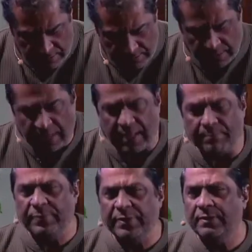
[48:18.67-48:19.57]
The
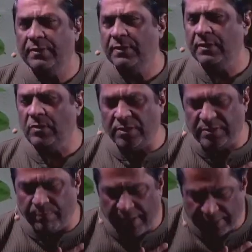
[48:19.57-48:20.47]
cup, God's
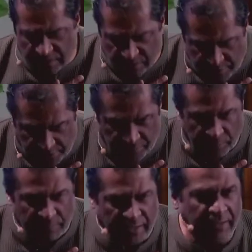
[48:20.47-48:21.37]
blood spilled for
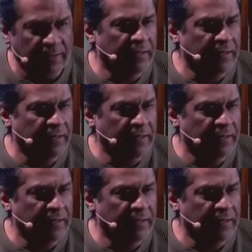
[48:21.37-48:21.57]
me.